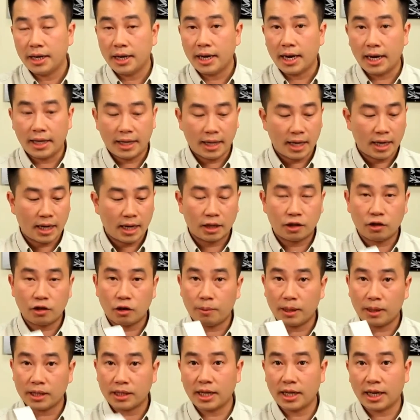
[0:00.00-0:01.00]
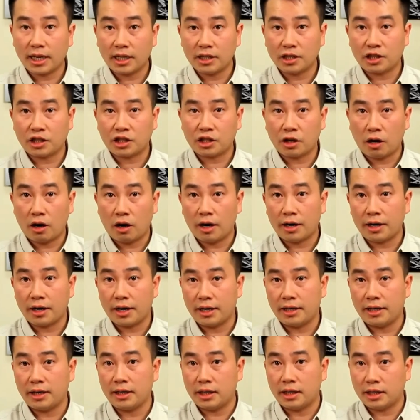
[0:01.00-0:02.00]
And then I took my second shot,
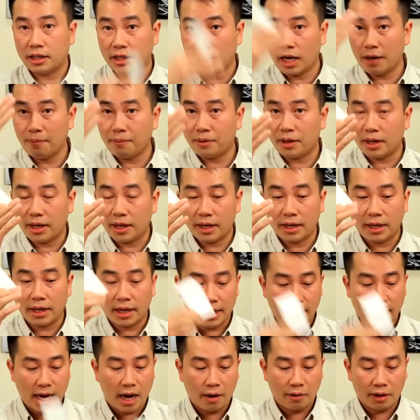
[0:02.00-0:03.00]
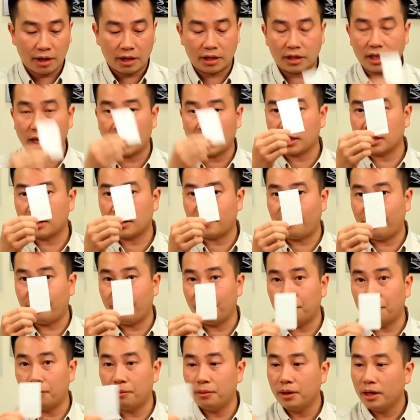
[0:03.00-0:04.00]
it did the same thing, and now it ejects the
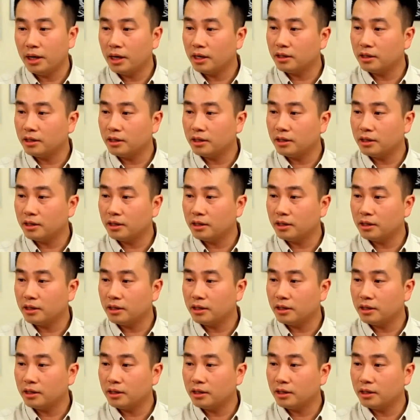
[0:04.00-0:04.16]
film.